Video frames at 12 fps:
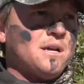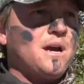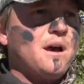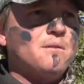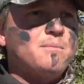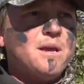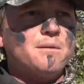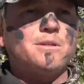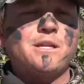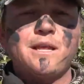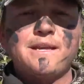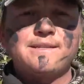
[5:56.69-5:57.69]
I'd be able
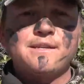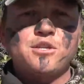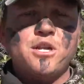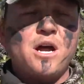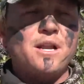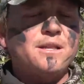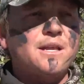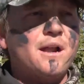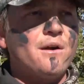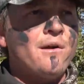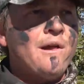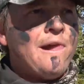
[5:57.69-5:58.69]
to lace a shot in
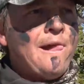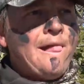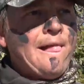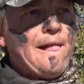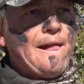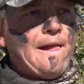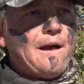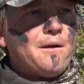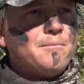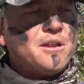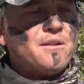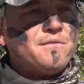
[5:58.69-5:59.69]
there. And